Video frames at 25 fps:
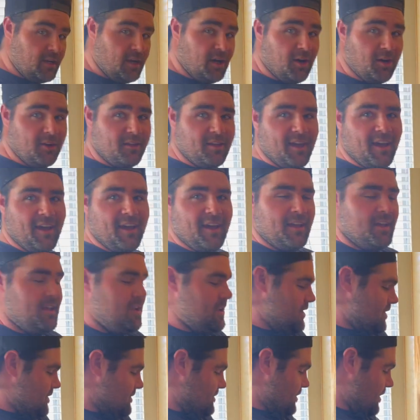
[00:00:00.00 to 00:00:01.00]
Okay,
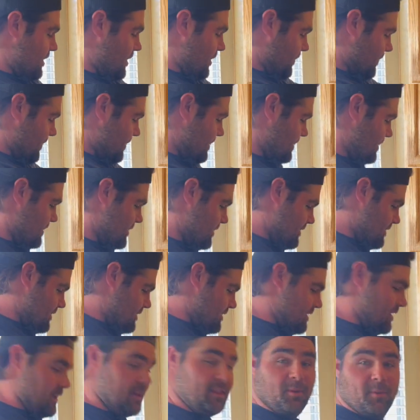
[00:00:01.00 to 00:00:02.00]
so
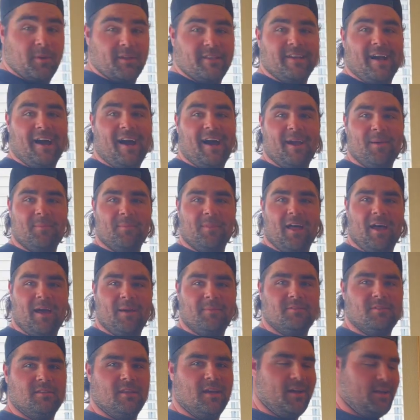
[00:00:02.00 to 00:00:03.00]
now that we
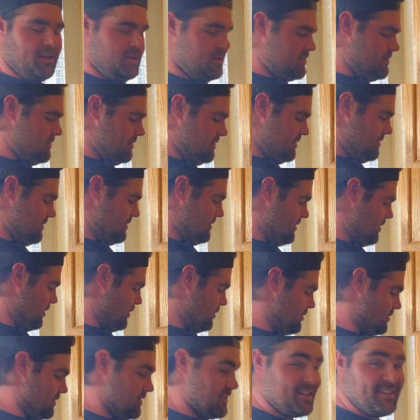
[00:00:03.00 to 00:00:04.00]
time-lapse that to
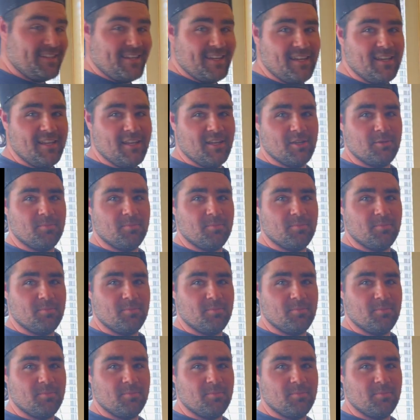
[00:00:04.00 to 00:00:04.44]
go through the tedious